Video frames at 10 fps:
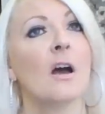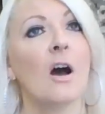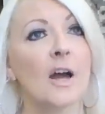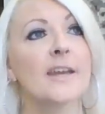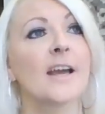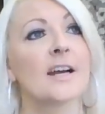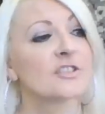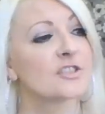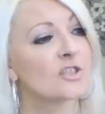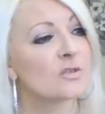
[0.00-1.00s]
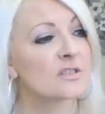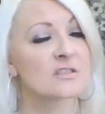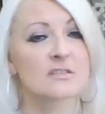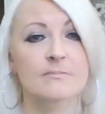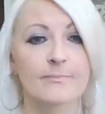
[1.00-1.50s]
I can't do
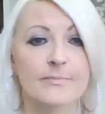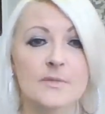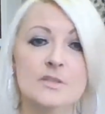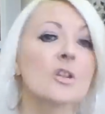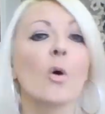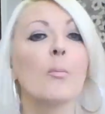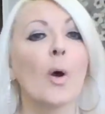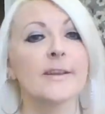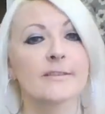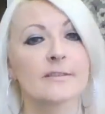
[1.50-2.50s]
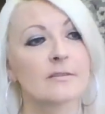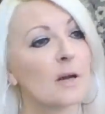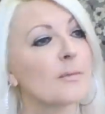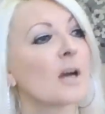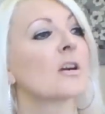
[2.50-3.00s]
this. There's no point.
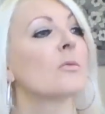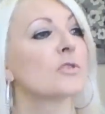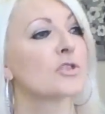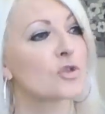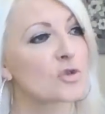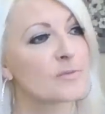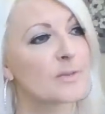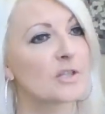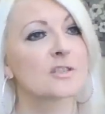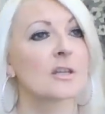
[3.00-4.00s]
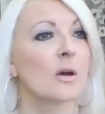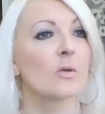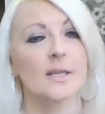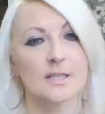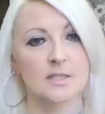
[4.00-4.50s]
I'm not going to church because I don't
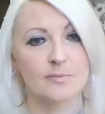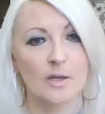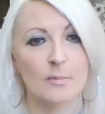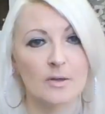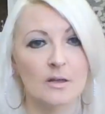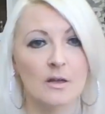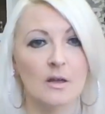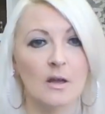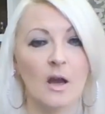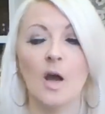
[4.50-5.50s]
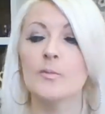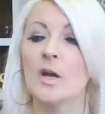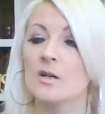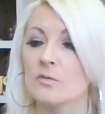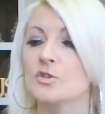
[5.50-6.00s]
like these people. I'm
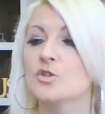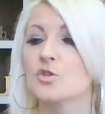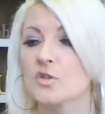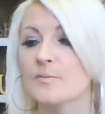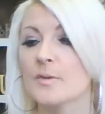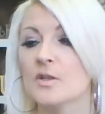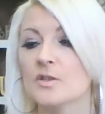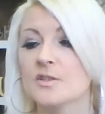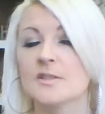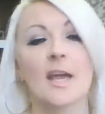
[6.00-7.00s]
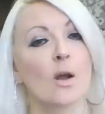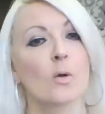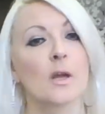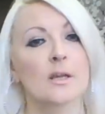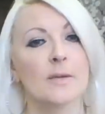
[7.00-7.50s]
not going to church because they don't
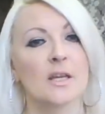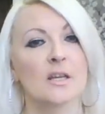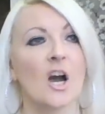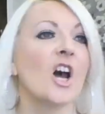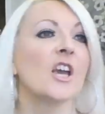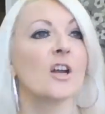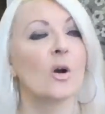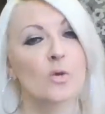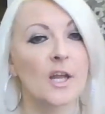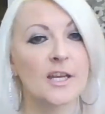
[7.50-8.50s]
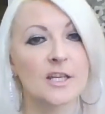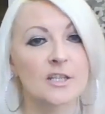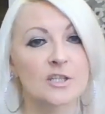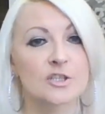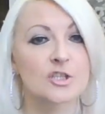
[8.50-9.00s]
like me. I don't
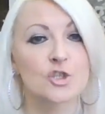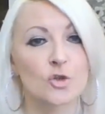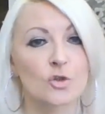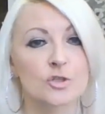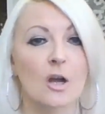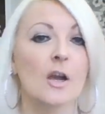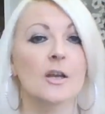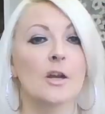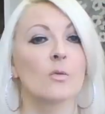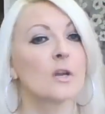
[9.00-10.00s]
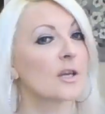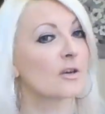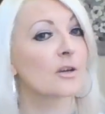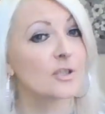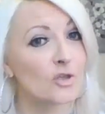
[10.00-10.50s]
like the church. I don't
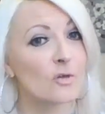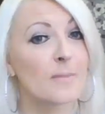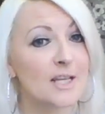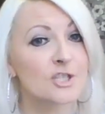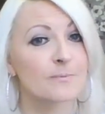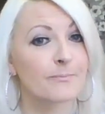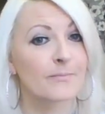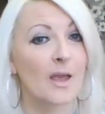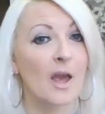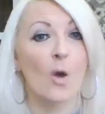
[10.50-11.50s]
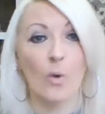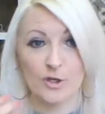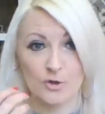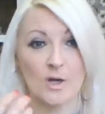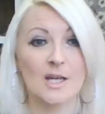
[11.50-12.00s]
like. Can you imagine
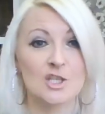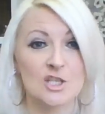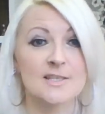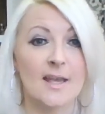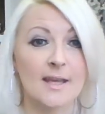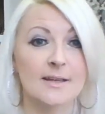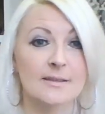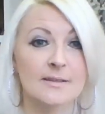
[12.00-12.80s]
what you're actually saying?